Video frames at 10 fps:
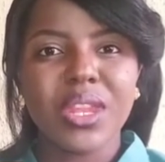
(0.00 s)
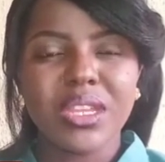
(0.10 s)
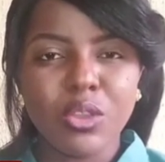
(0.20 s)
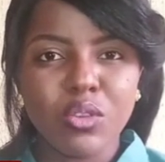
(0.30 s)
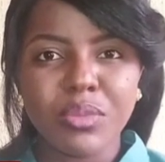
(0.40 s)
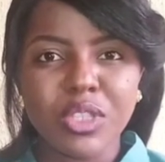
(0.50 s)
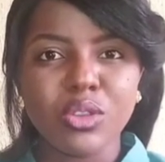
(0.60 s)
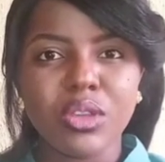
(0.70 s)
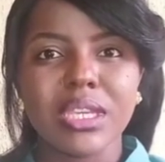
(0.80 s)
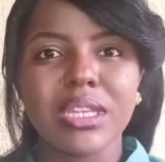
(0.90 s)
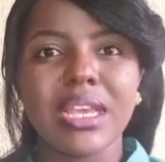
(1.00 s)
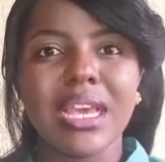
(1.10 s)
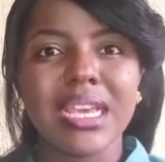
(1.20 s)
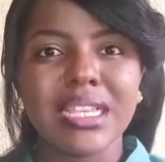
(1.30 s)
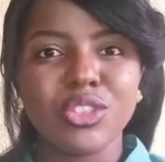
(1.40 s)
they will be talking,
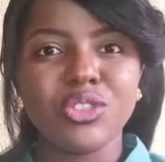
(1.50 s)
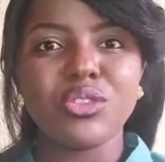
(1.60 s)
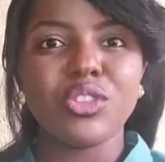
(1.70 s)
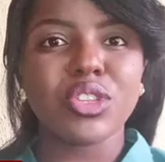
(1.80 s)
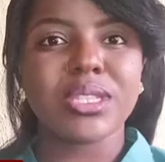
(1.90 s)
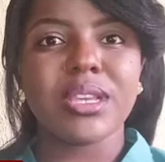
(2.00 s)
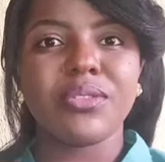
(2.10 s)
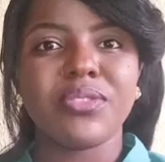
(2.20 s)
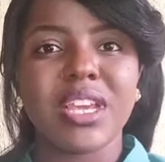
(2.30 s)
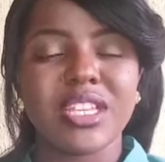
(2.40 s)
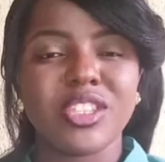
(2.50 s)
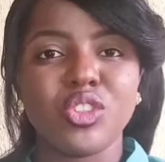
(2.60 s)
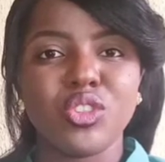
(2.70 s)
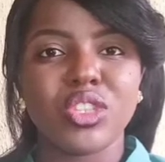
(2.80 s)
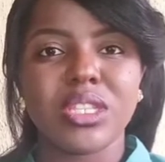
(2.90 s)
and you yourself, that is
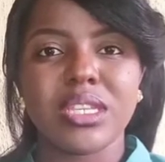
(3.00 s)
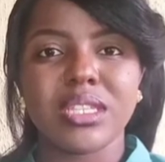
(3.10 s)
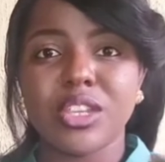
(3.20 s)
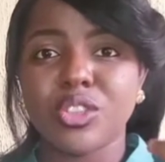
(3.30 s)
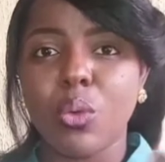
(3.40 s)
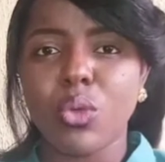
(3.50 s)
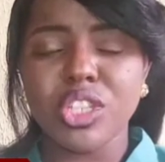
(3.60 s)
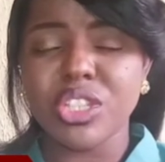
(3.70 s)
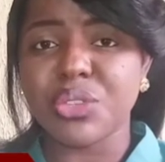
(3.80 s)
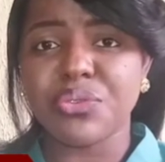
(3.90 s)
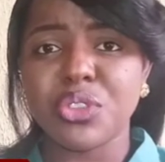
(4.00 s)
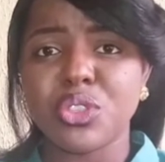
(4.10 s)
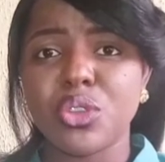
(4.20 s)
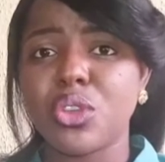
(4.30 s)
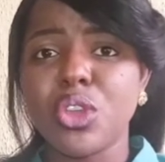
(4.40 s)
the audience, as you're watching the
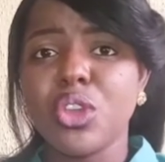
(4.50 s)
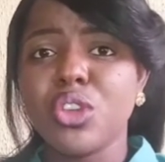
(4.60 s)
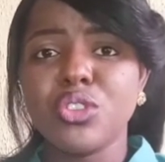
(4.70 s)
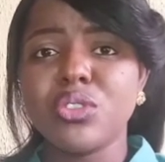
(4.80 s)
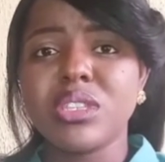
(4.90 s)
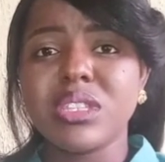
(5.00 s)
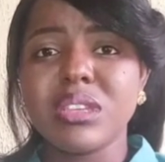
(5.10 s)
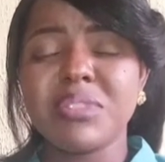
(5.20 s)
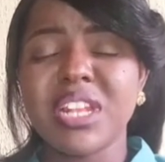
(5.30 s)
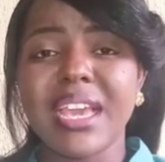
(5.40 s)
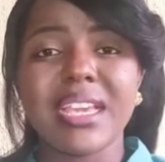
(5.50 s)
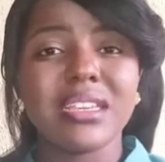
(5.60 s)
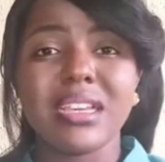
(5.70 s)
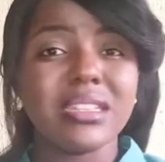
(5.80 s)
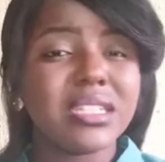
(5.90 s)
video, you seem like
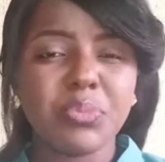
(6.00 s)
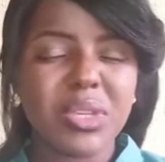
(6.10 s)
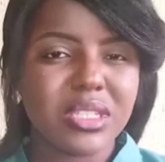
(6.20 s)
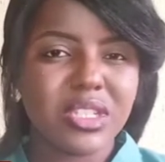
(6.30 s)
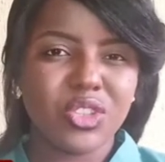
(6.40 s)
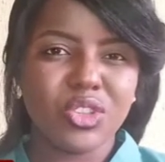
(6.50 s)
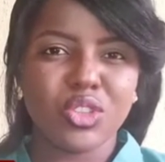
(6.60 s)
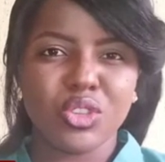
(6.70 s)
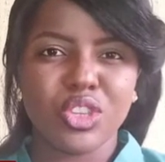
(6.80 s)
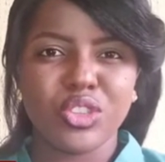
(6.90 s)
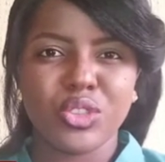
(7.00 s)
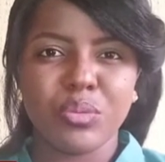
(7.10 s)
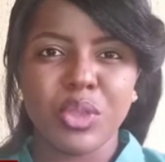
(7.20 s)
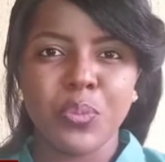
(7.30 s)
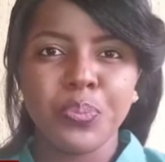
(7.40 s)
this person is not talking to
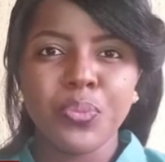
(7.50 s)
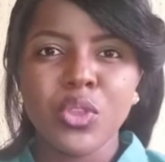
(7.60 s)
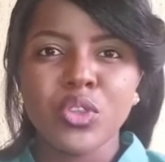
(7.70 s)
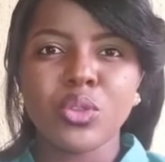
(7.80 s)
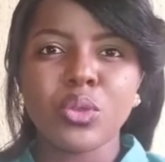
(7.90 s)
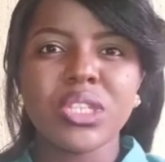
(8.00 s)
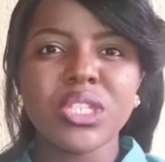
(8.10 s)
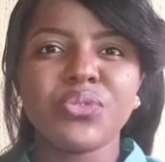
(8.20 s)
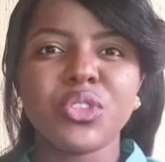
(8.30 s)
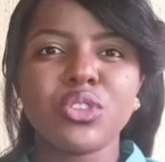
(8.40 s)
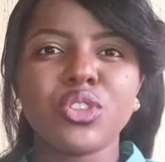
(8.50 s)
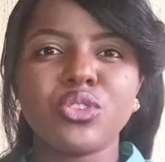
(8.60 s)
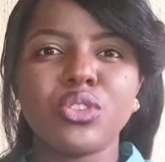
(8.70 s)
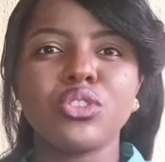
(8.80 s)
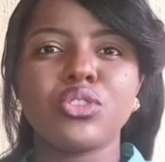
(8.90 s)
me. So this video is
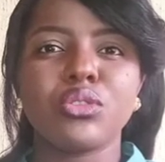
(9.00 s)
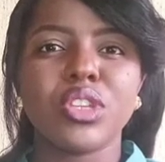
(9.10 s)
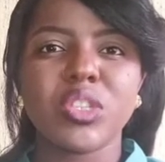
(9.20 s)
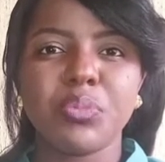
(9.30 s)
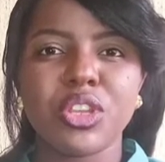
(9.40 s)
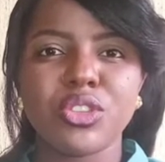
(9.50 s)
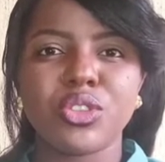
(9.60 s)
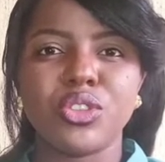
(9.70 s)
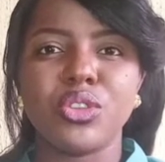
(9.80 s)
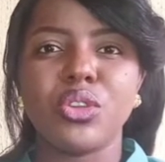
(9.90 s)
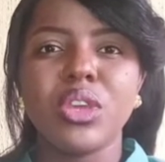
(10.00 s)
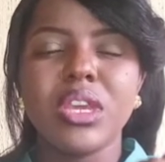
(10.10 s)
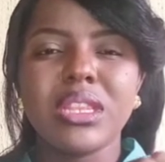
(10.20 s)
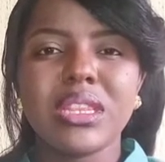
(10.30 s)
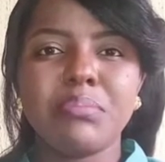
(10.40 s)
going to explain to you
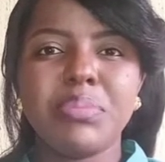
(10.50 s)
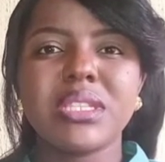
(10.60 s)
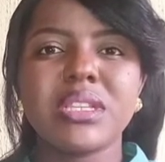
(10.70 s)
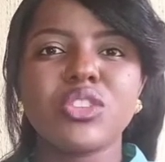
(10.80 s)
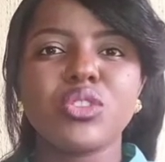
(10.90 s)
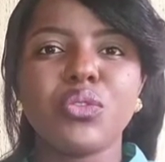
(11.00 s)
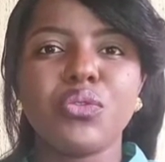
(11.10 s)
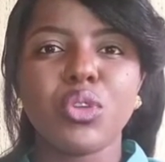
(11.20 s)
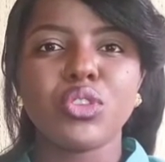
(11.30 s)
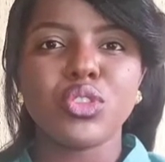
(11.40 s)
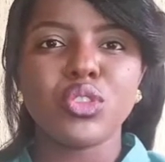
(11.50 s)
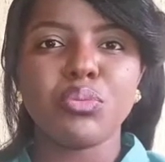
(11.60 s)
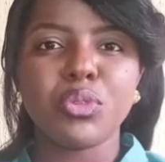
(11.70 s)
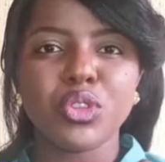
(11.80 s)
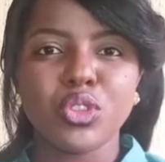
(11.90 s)
the basics of what you're
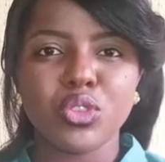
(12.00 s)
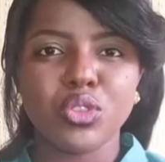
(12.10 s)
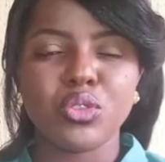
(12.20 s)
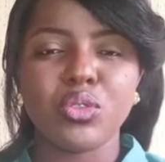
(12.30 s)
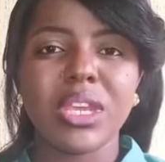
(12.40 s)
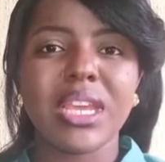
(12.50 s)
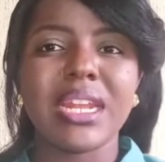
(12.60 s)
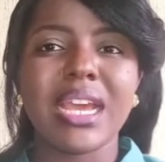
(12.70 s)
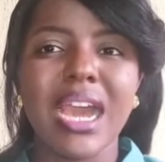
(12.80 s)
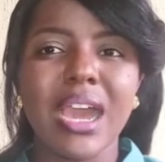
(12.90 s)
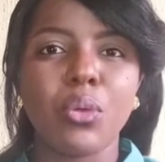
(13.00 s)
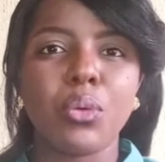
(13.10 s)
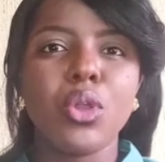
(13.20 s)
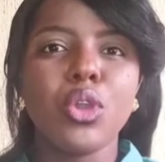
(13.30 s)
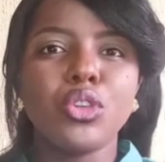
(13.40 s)
supposed to do and how
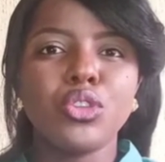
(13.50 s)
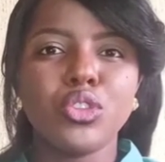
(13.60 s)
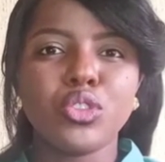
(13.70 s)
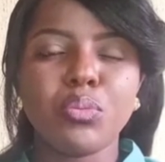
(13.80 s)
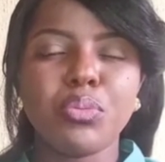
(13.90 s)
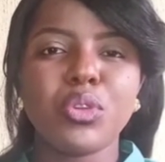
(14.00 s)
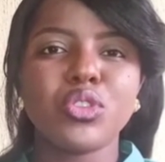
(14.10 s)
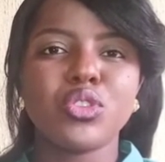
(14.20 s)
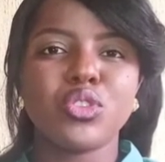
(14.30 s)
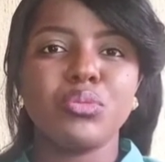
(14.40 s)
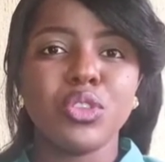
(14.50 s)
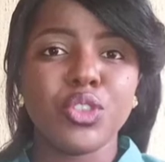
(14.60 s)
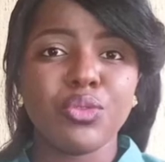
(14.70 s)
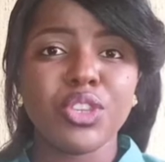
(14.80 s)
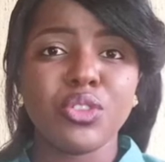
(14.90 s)
you're supposed to be
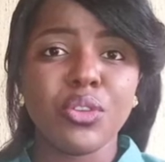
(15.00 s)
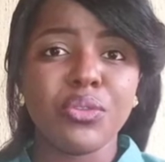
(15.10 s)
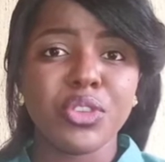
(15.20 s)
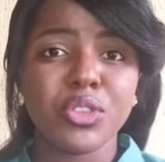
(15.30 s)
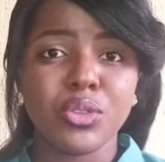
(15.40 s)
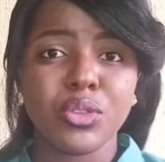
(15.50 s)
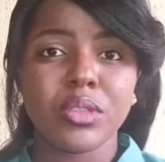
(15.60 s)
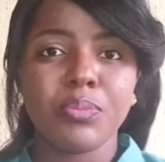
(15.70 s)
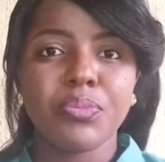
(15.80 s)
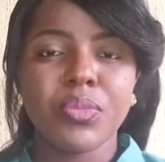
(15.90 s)
doing your videos.